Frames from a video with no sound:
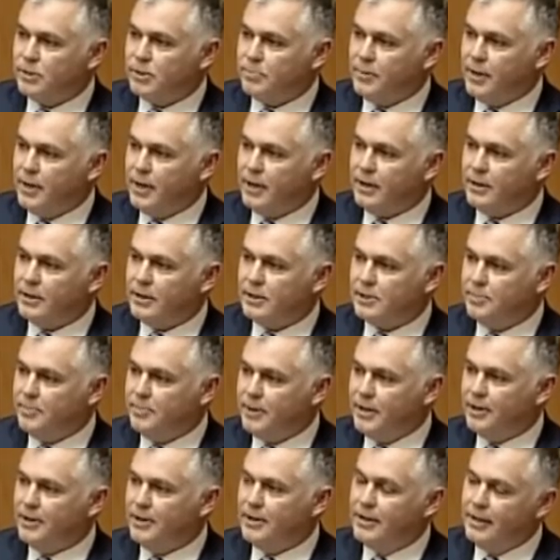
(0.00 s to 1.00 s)
was about.
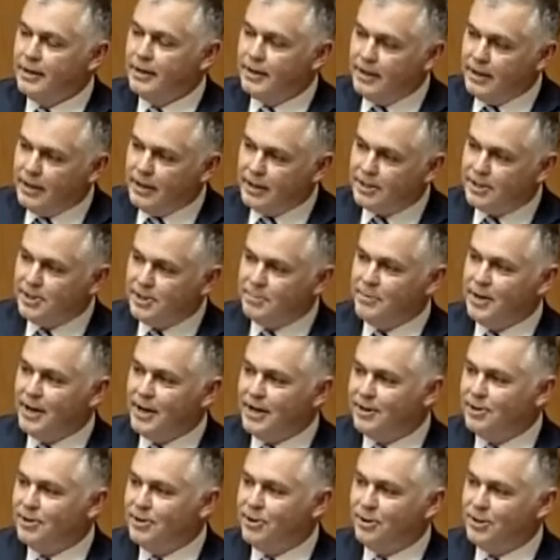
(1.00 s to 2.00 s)
It's
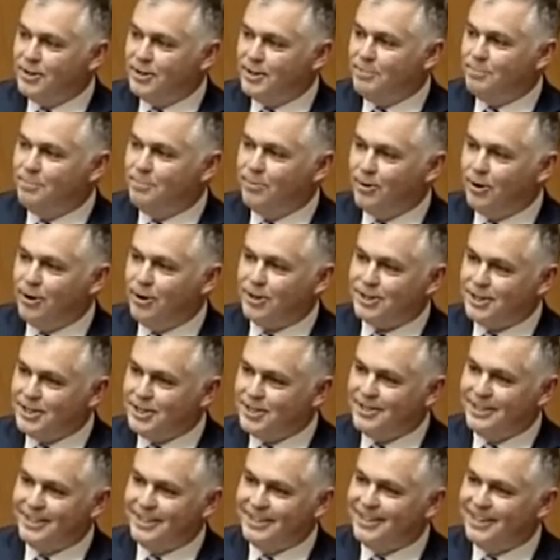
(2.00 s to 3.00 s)
about non-compliance.
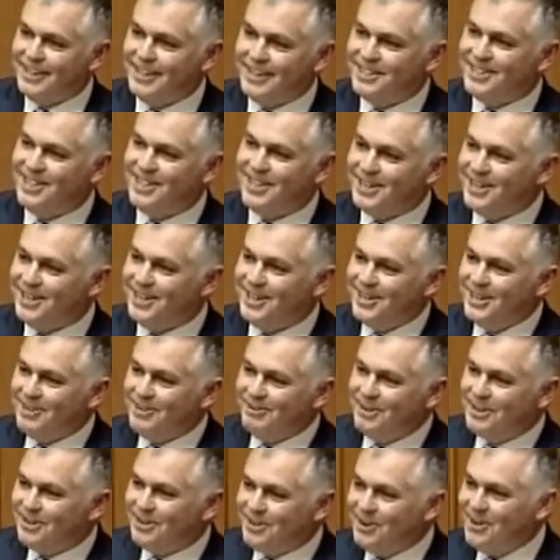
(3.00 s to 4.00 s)
He did.
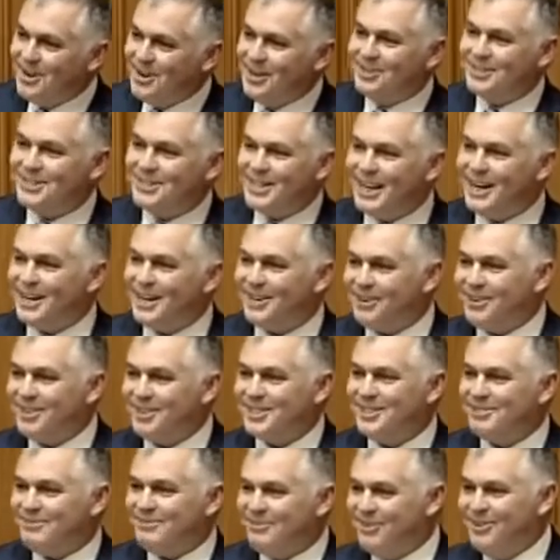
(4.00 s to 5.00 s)
We thought he was going to
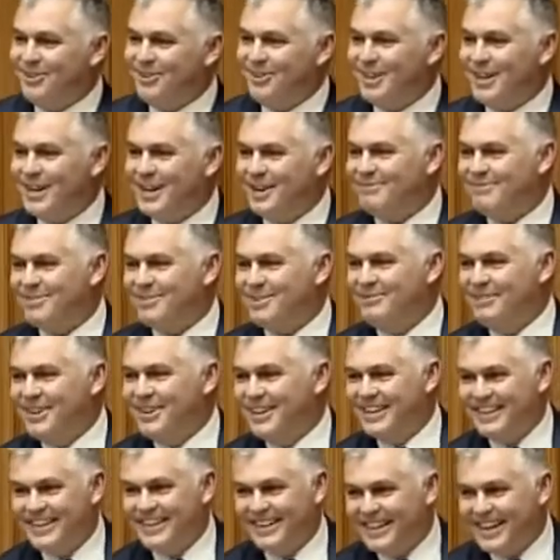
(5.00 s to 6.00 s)
cross the floor there for a
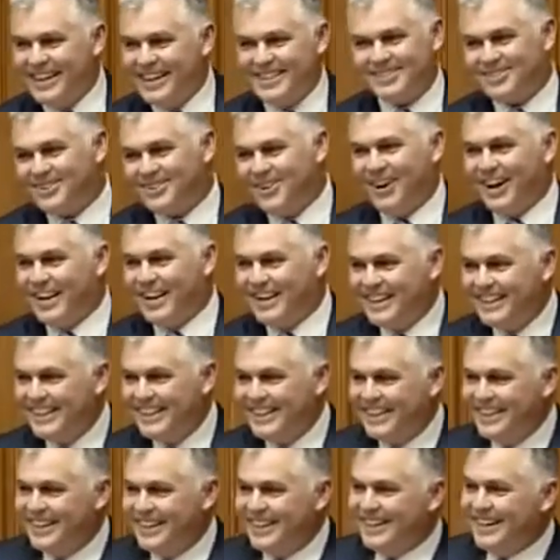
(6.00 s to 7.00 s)
minute. That's right.
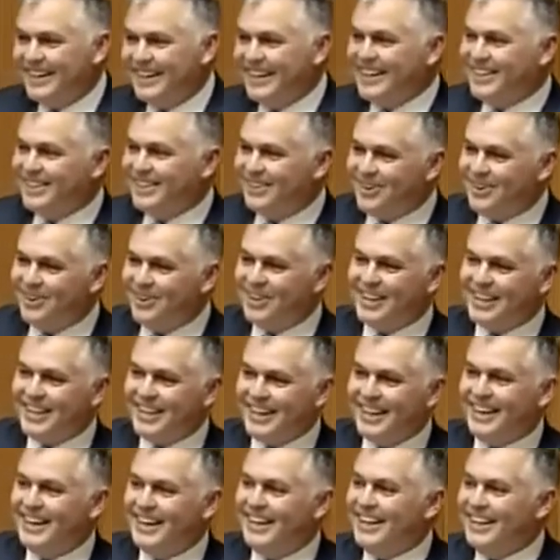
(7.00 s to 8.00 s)
He thought it.
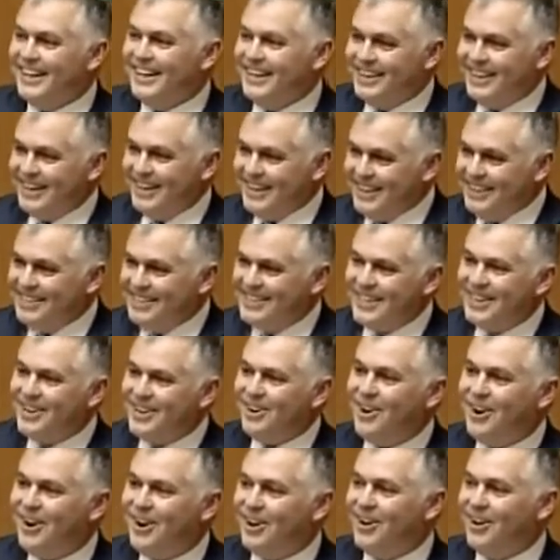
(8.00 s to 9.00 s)
He
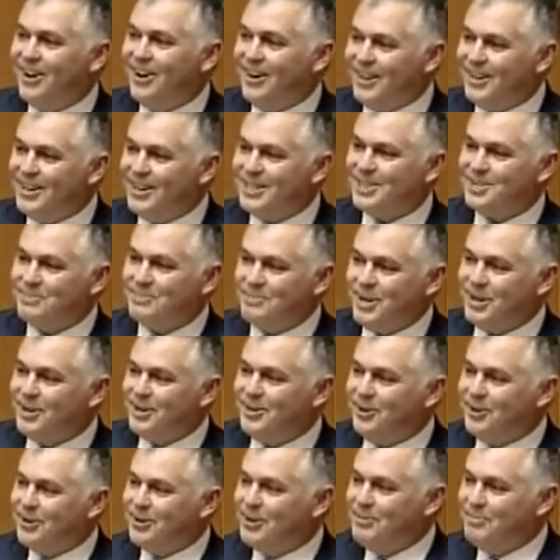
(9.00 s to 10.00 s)
did highlight that it's
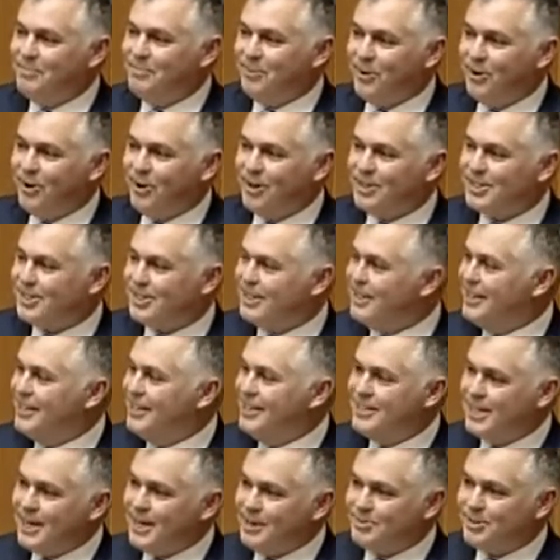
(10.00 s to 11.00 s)
about non-compliance, and
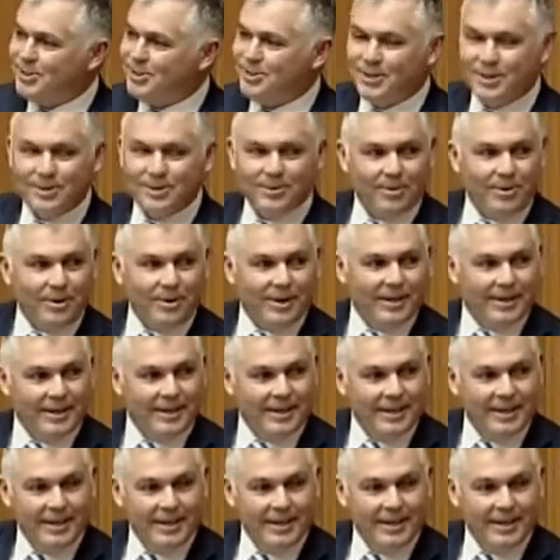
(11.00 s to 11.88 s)
he's absolutely right,